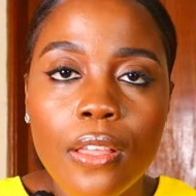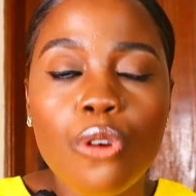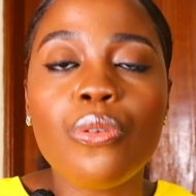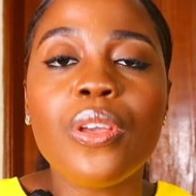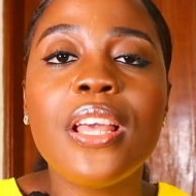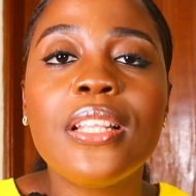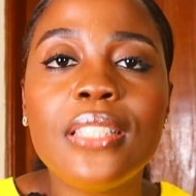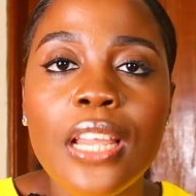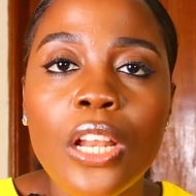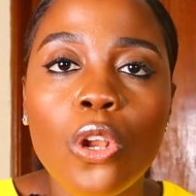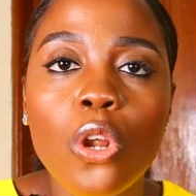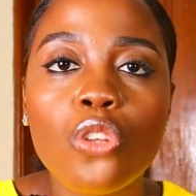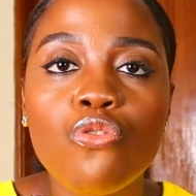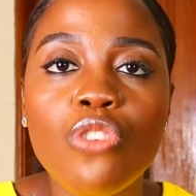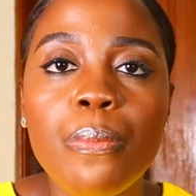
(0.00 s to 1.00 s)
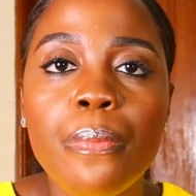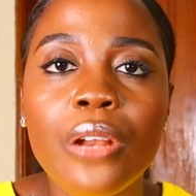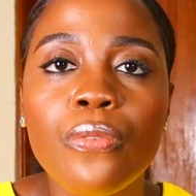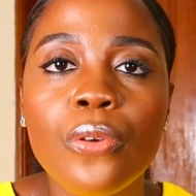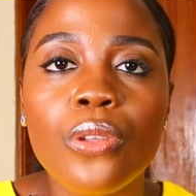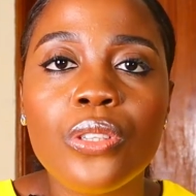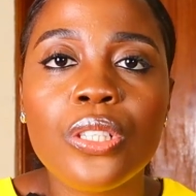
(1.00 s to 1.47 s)
create a luxury
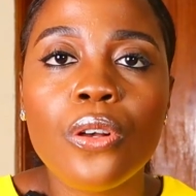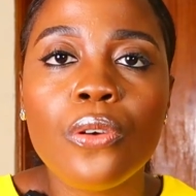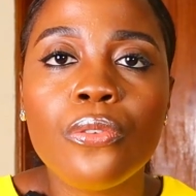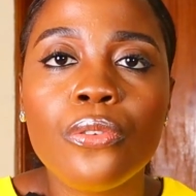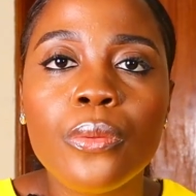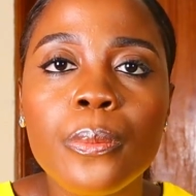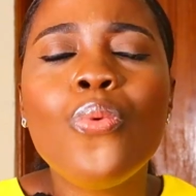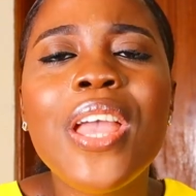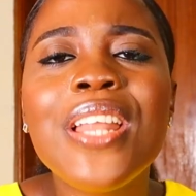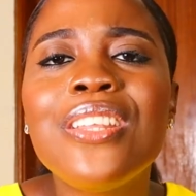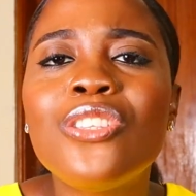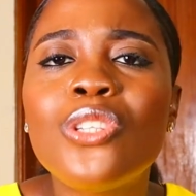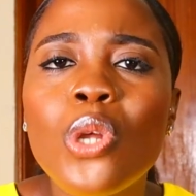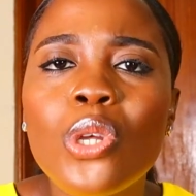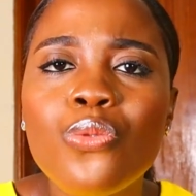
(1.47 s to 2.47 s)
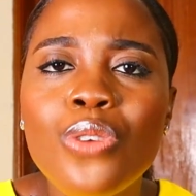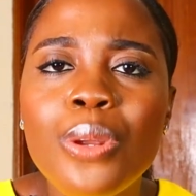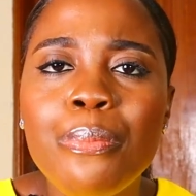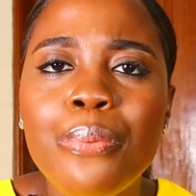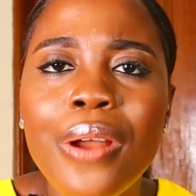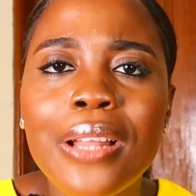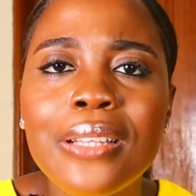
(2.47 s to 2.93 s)
brand for yourself. Wear this
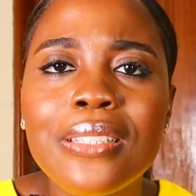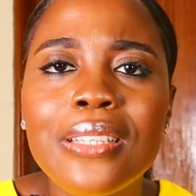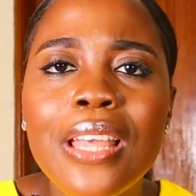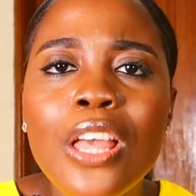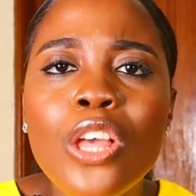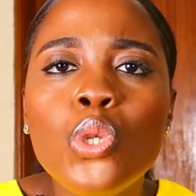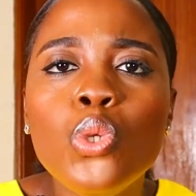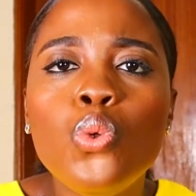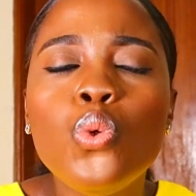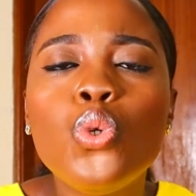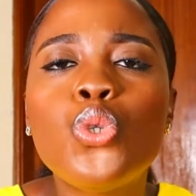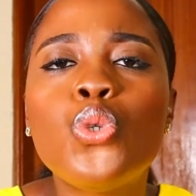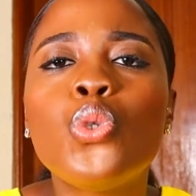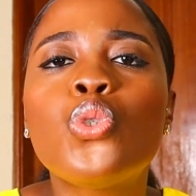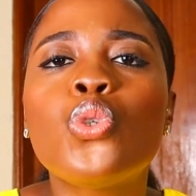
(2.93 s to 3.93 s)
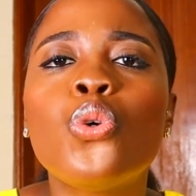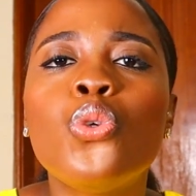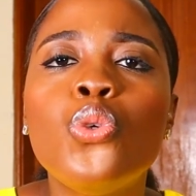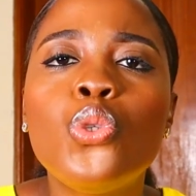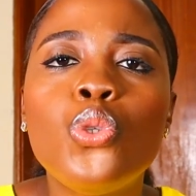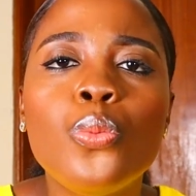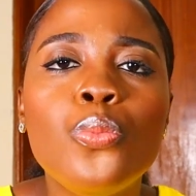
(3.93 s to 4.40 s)
luxury brand. Do shoots on
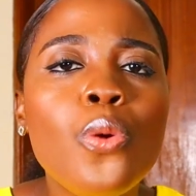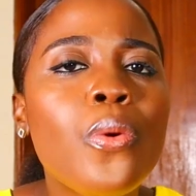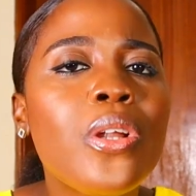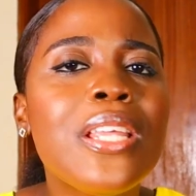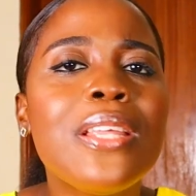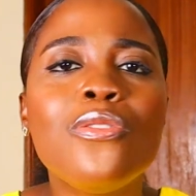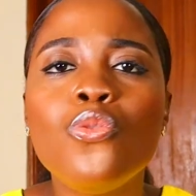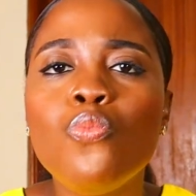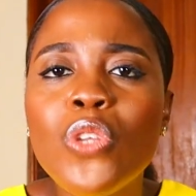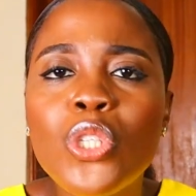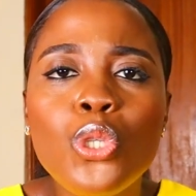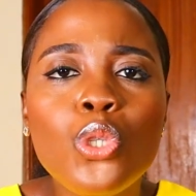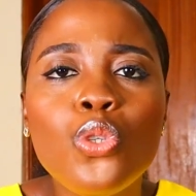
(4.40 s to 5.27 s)
YouTube. With